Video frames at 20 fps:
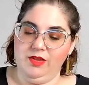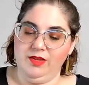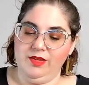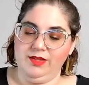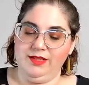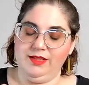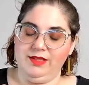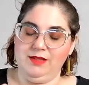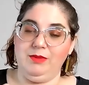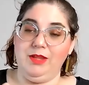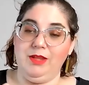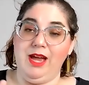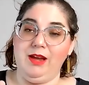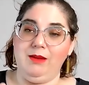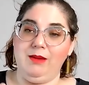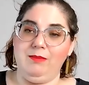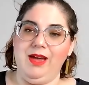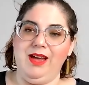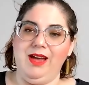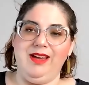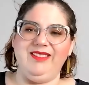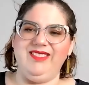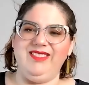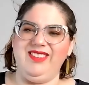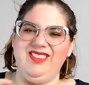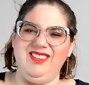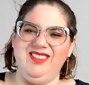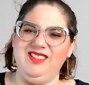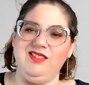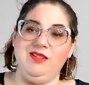This is a black matte. I
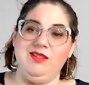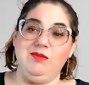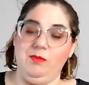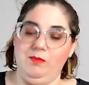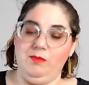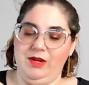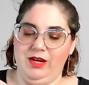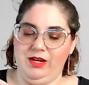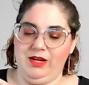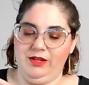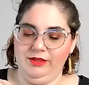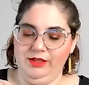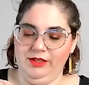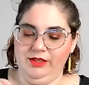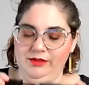think it just went bad.